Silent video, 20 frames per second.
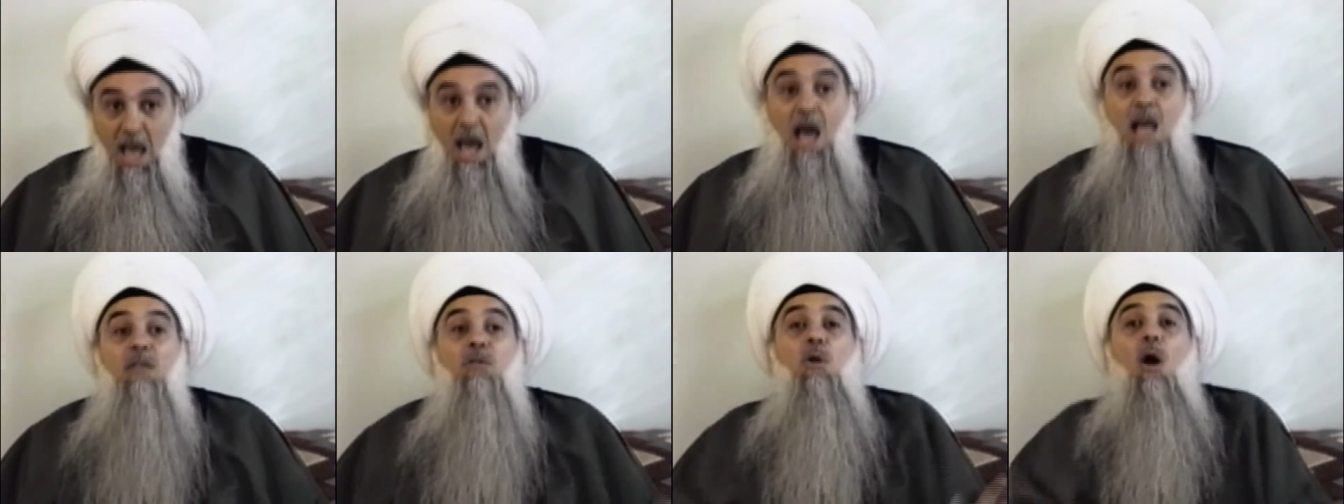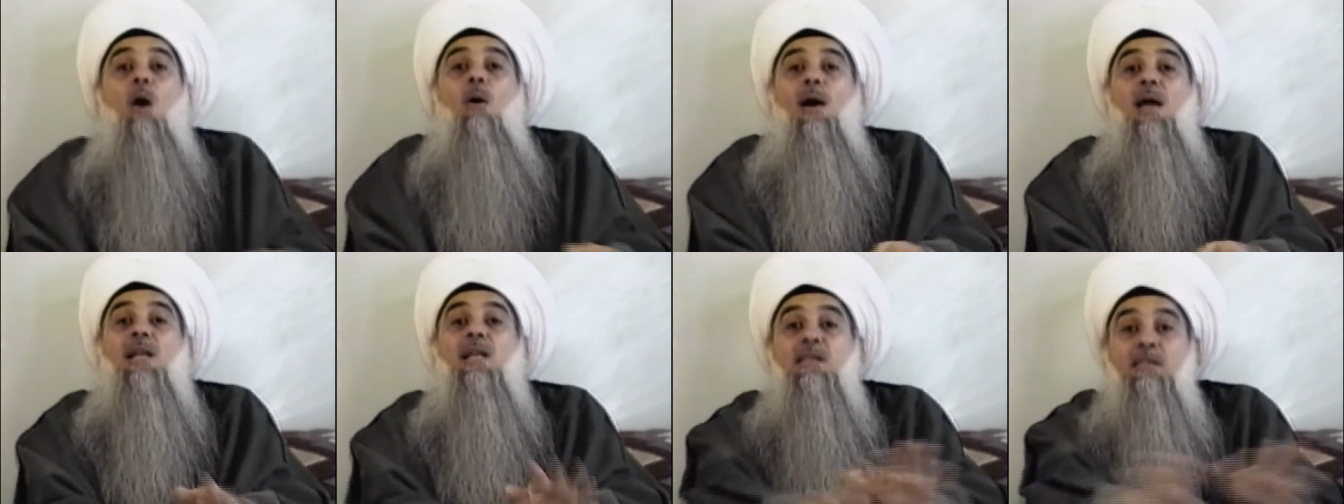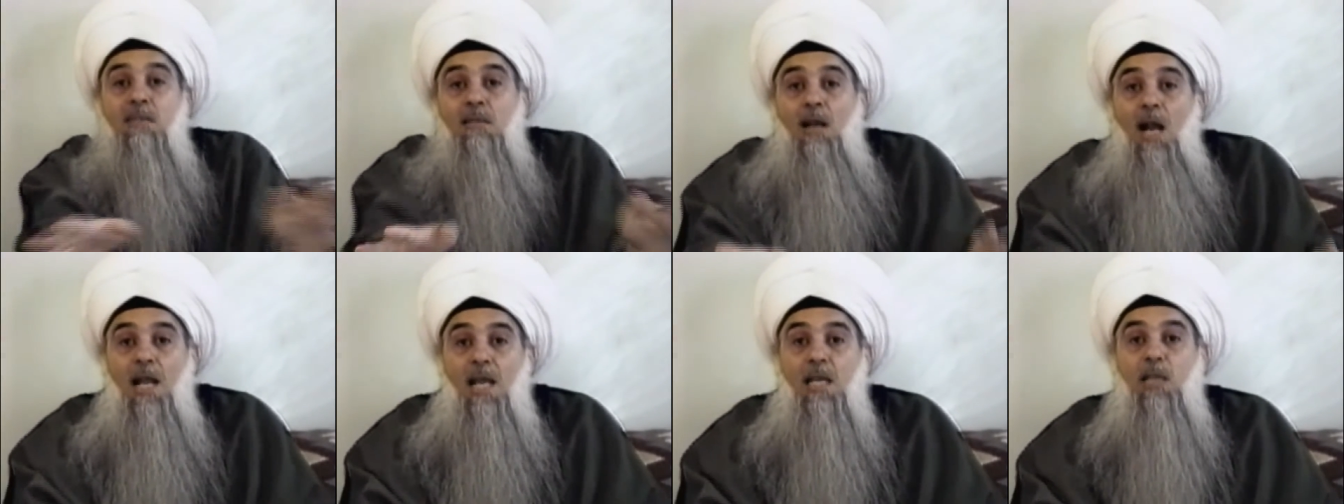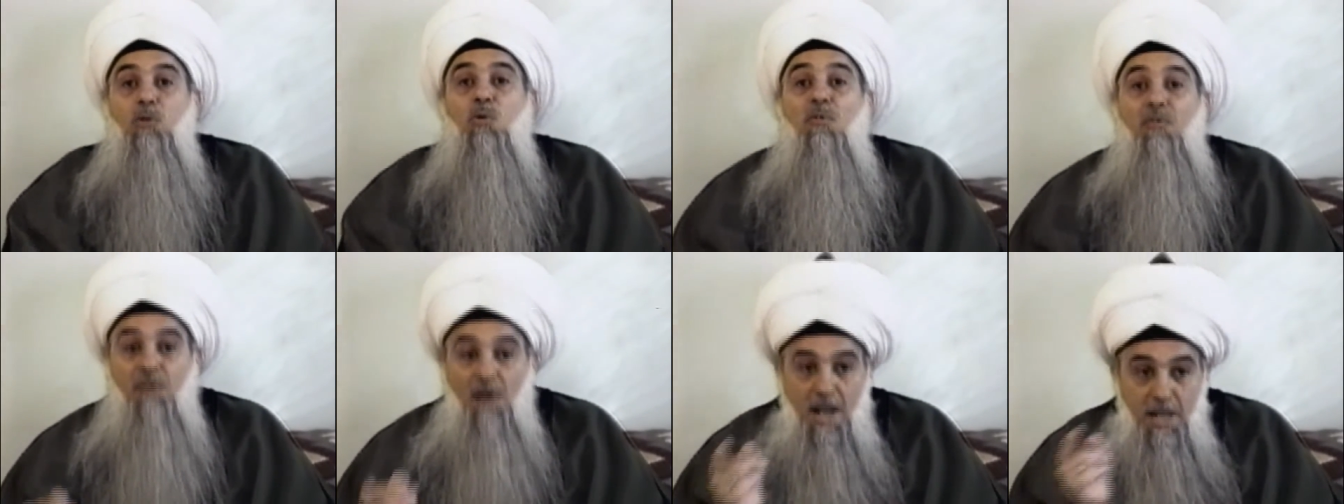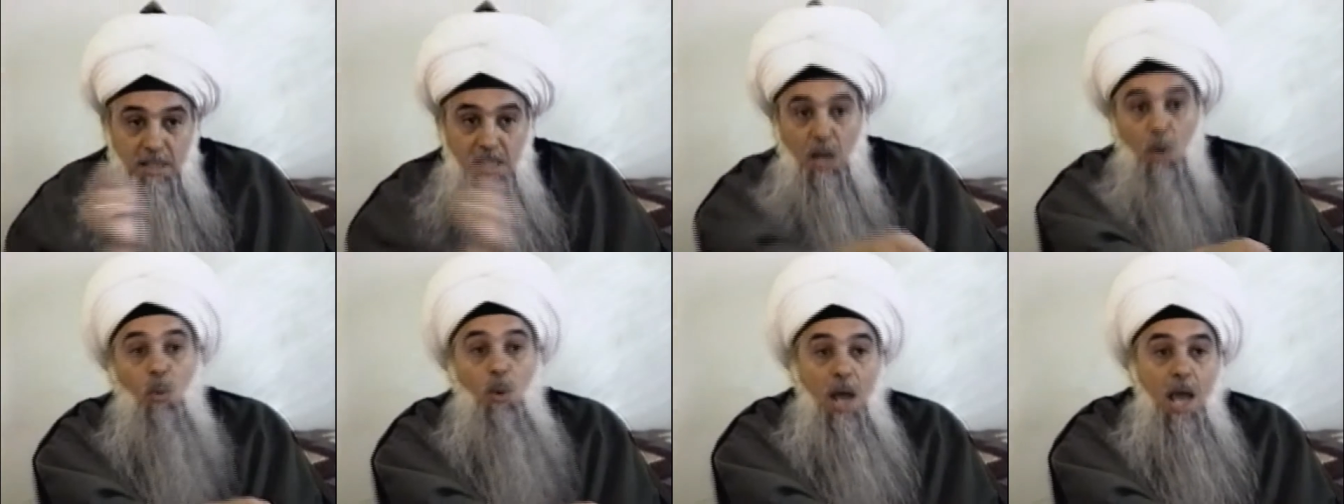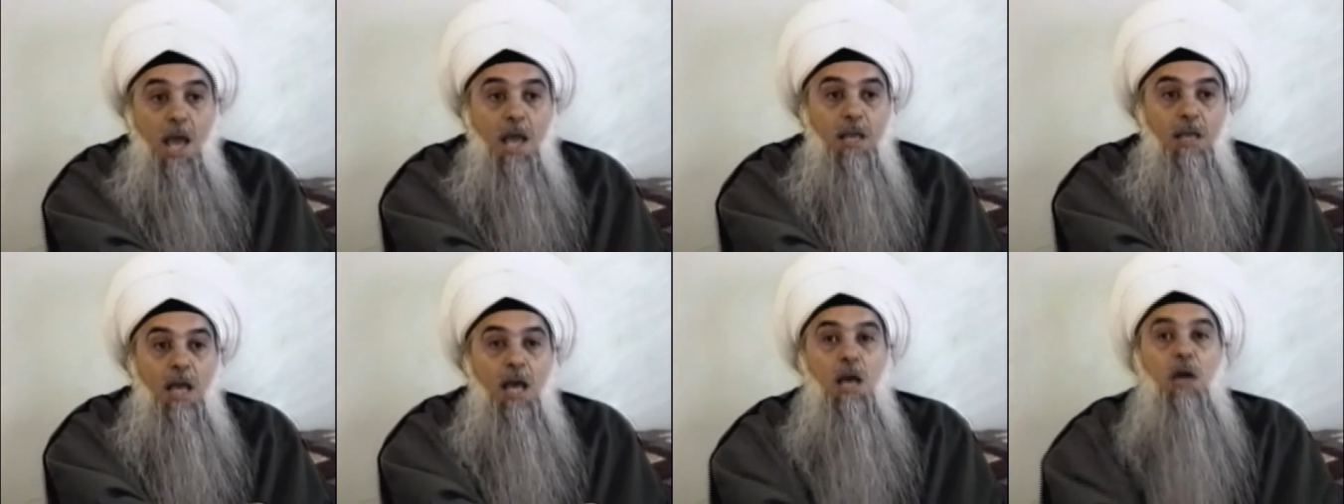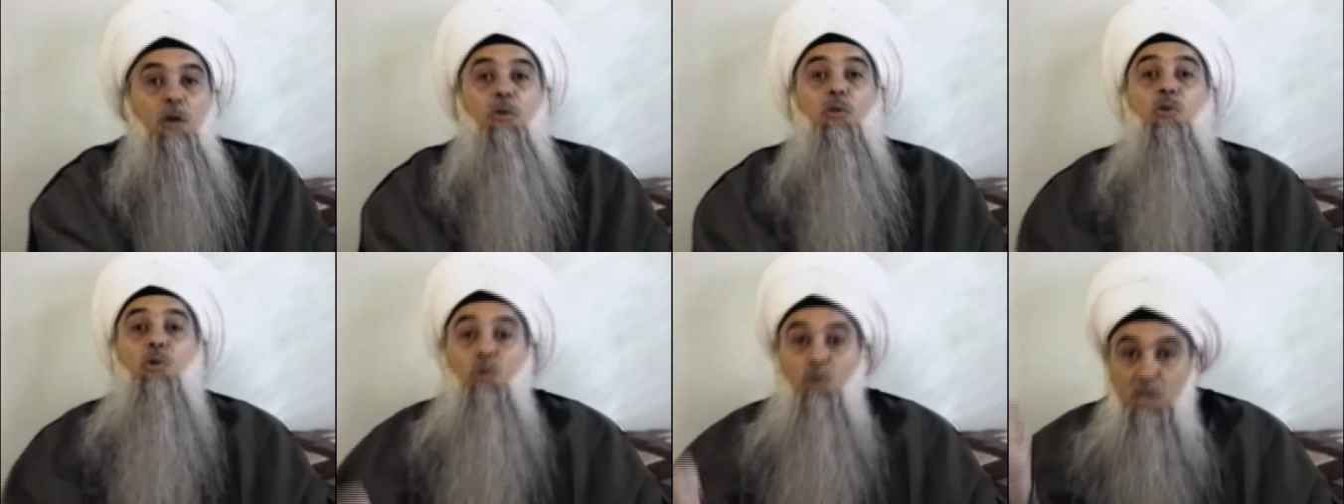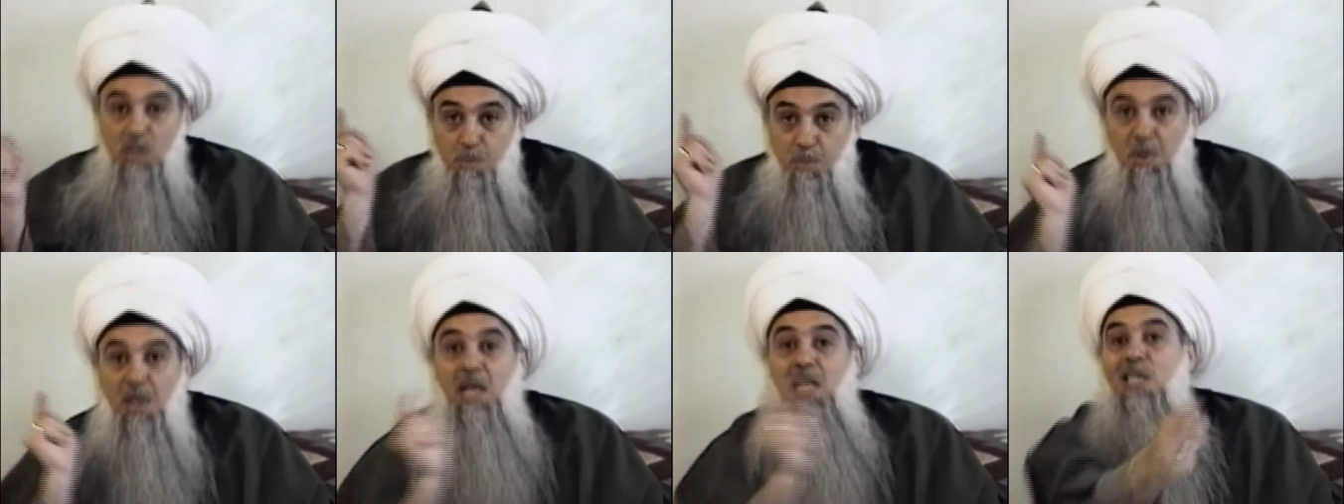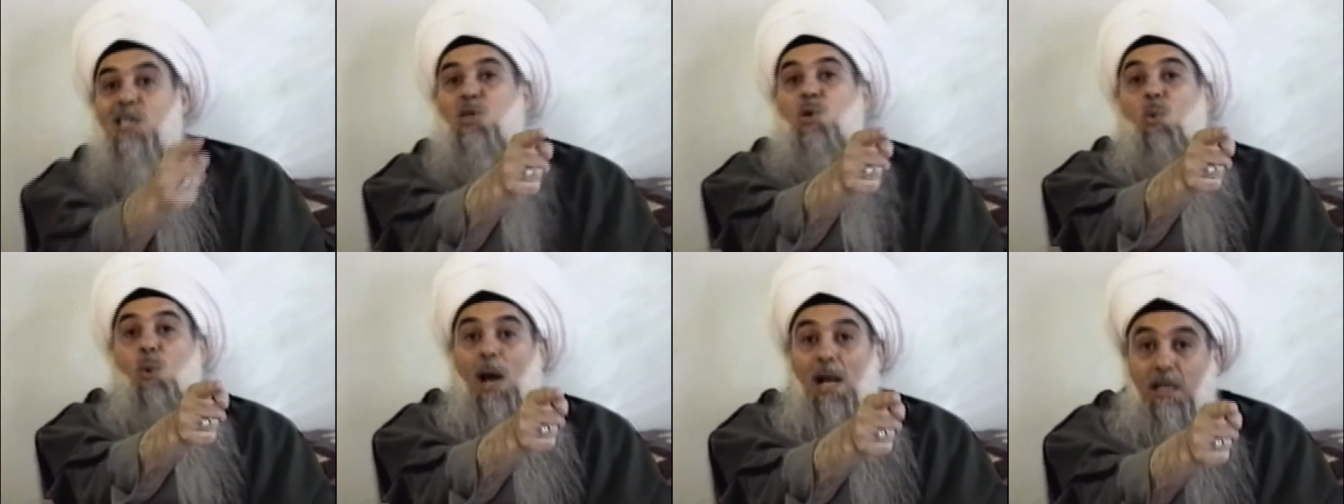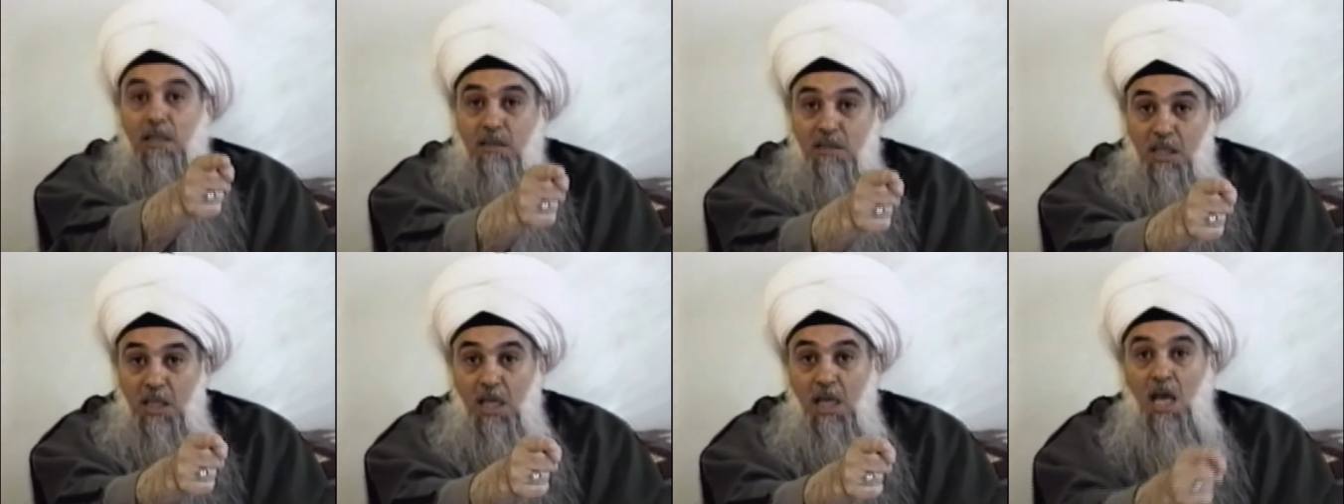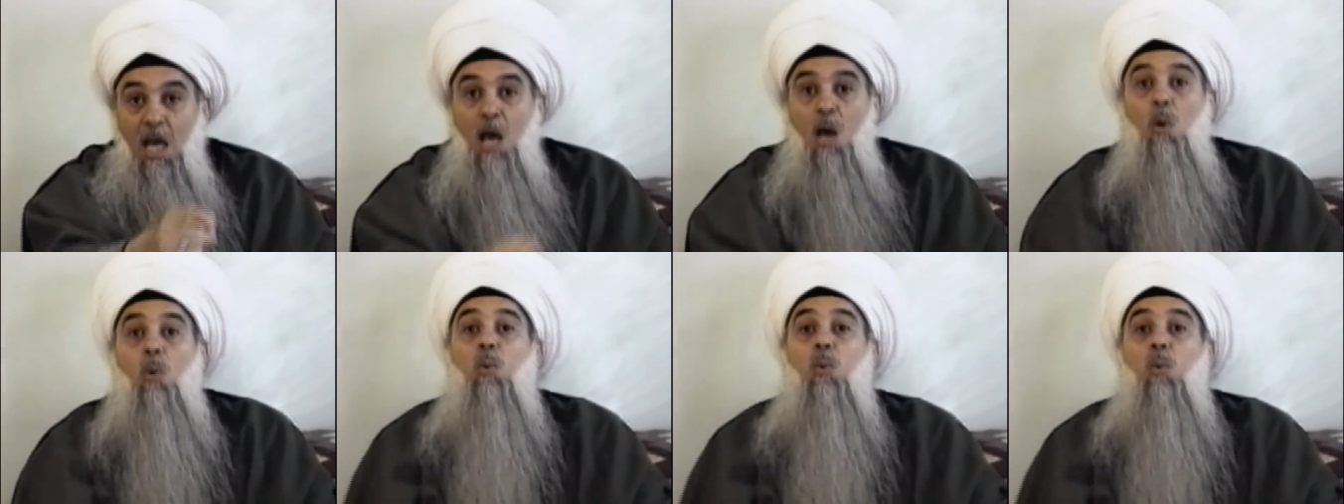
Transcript: And no one is trying to find a way through spirituality,